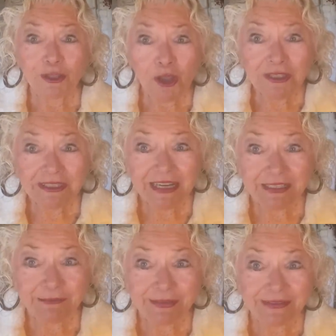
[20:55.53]
lost
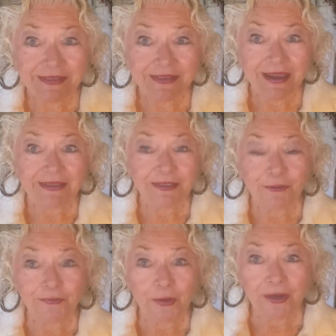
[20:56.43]
anything today so
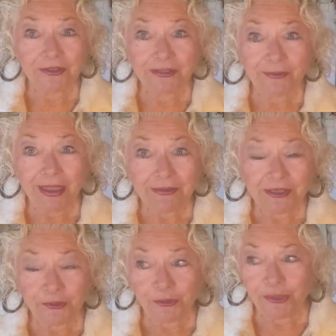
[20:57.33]
far, so that's
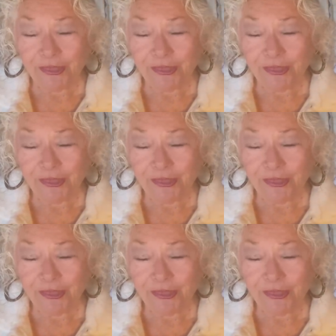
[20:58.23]
a good